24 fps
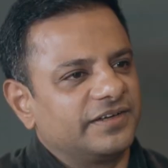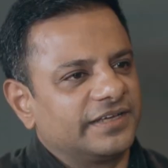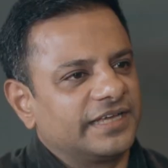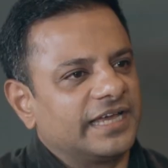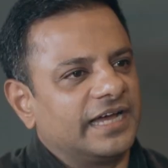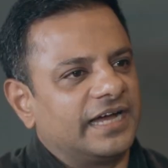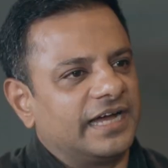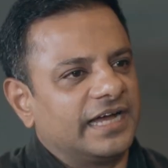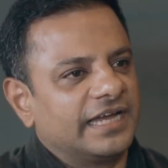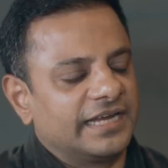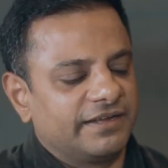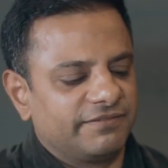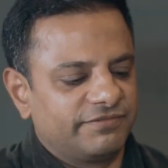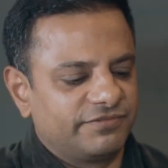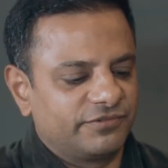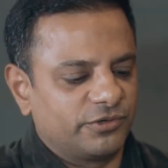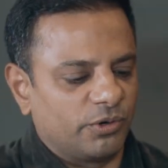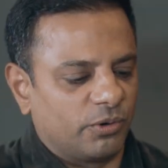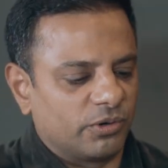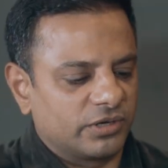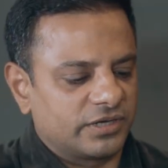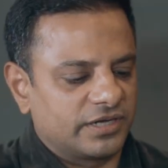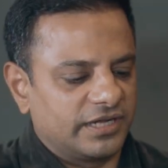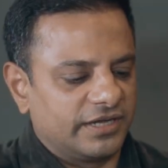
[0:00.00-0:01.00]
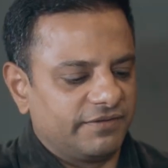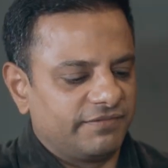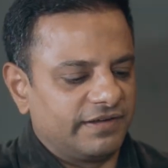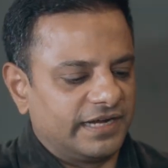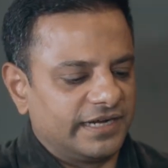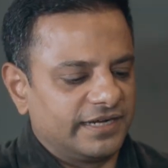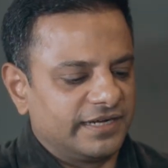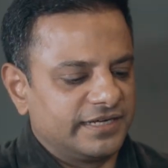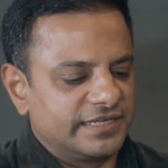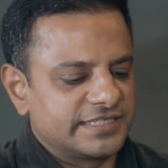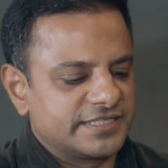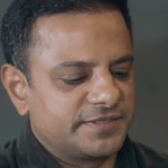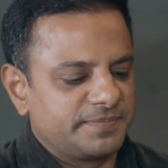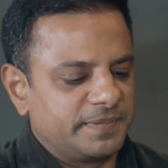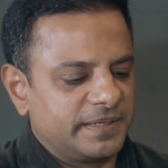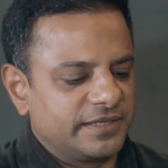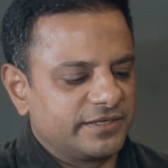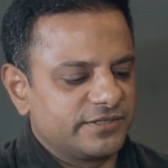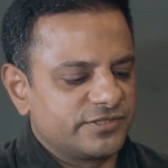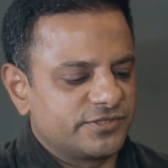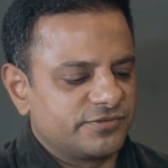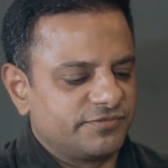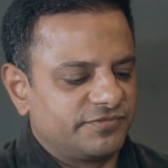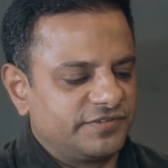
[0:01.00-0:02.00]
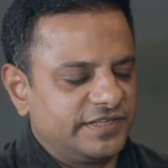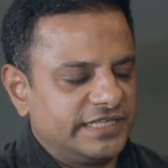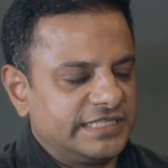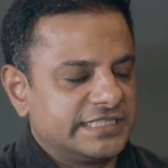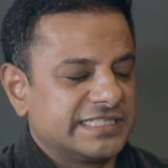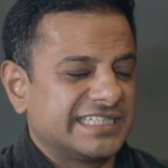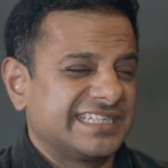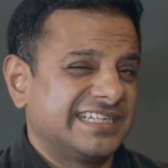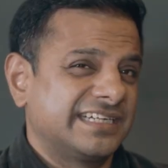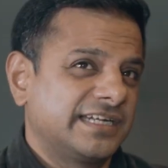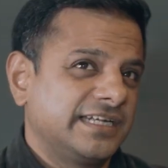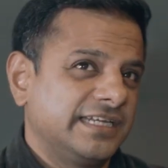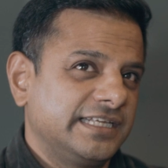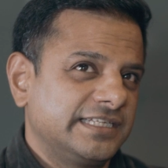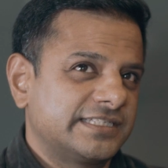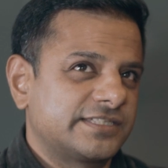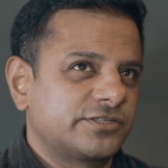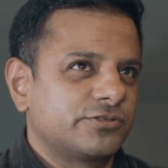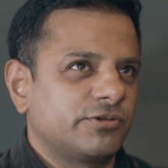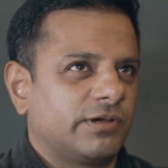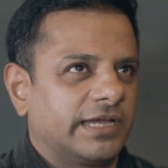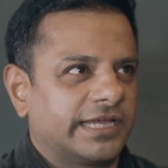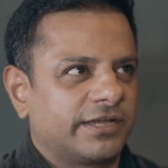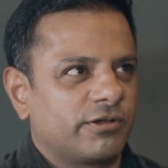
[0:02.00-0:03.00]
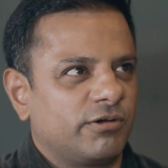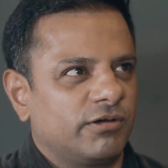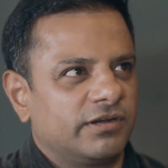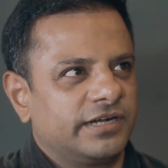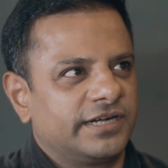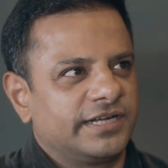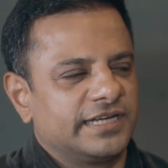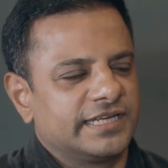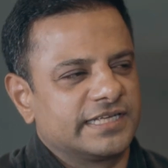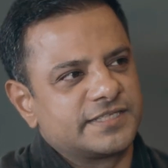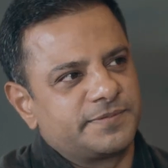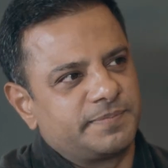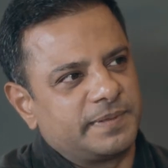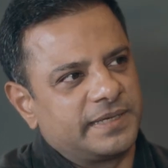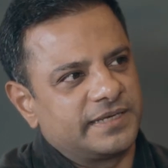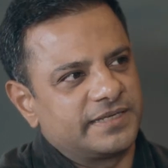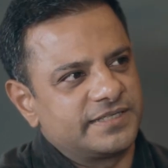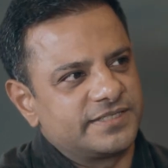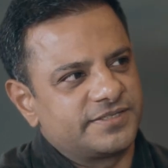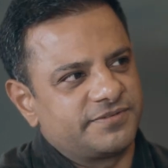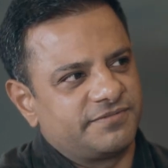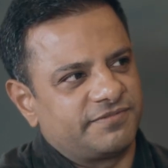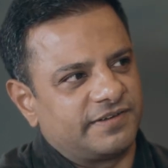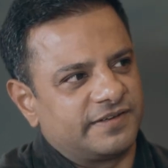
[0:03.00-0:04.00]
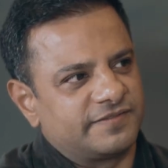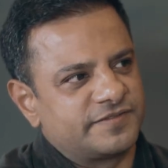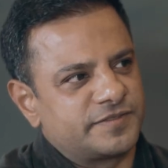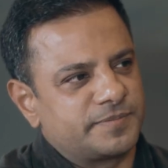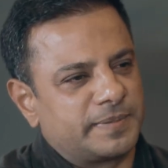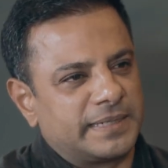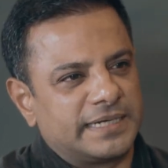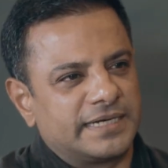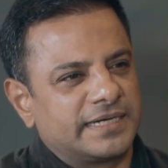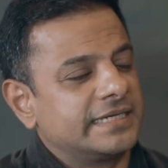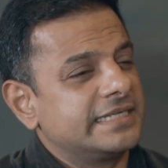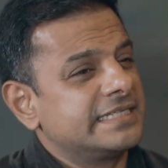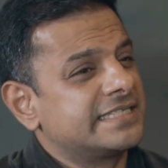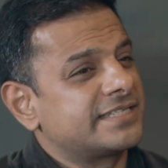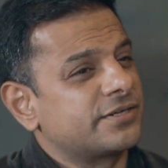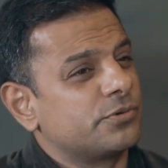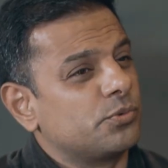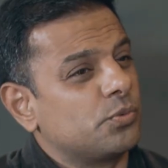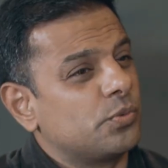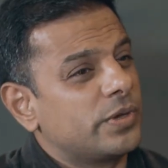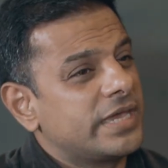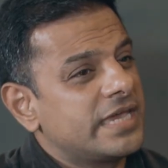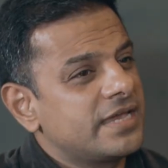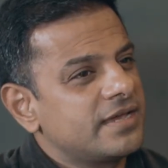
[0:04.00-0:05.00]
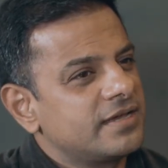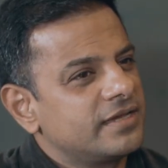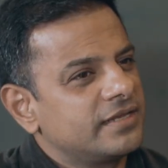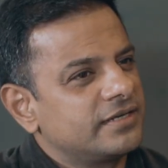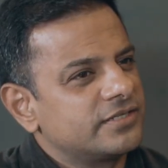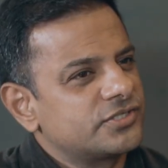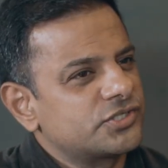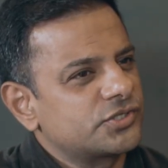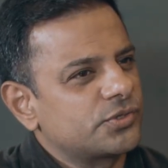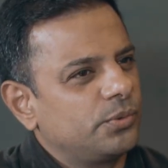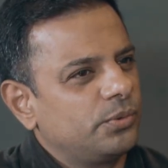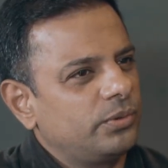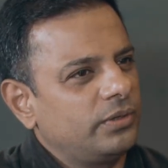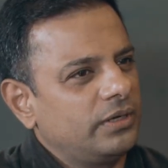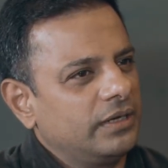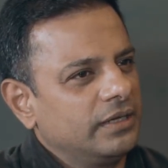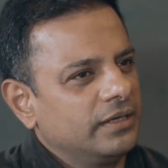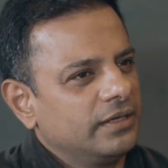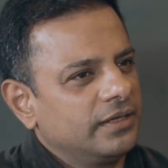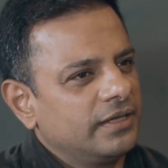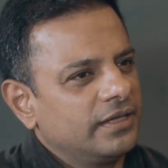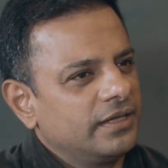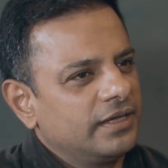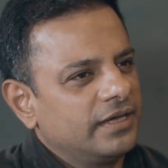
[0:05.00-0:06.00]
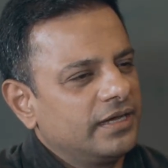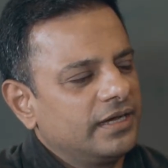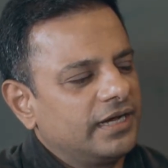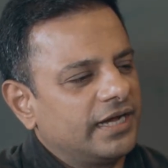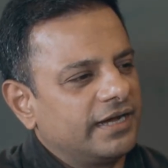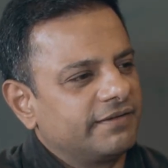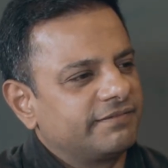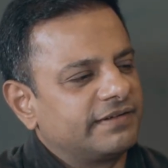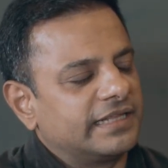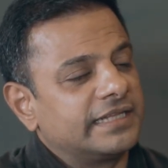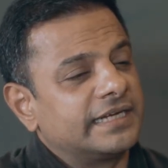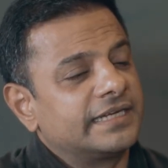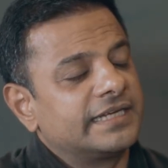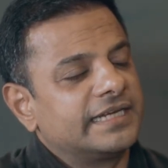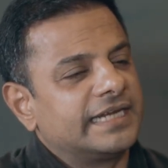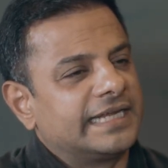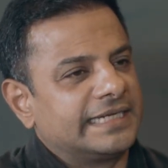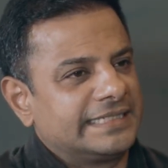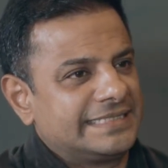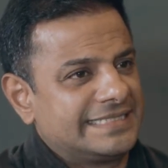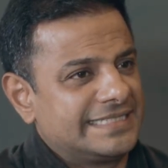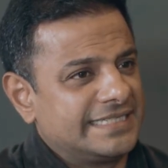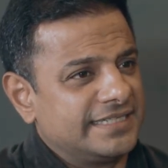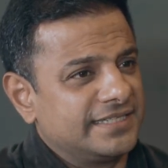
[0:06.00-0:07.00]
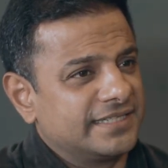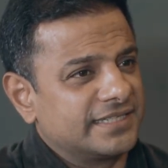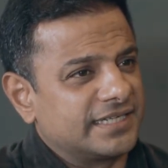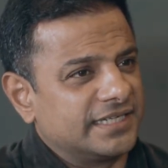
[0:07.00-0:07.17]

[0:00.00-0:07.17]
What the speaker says: Yeah, and I've taught. I've had an experience of teaching at least. So I call it an experience if I've spent at least a week in a school. I've done that in 19